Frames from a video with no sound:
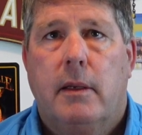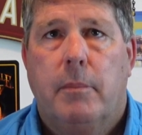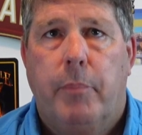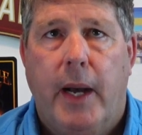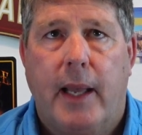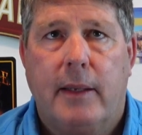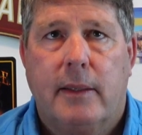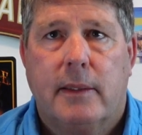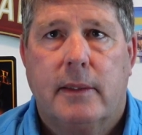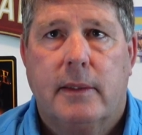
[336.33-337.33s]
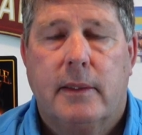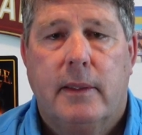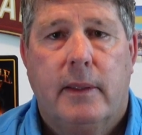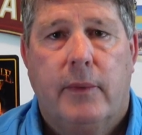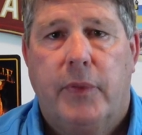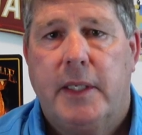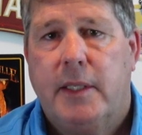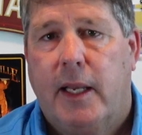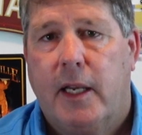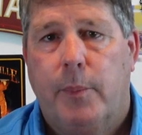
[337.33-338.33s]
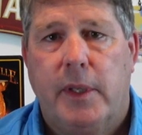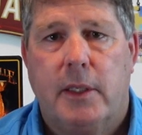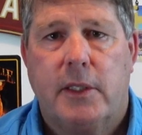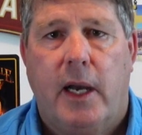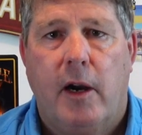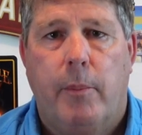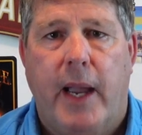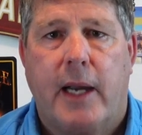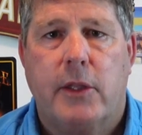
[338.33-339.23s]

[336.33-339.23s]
But they take up the entire back of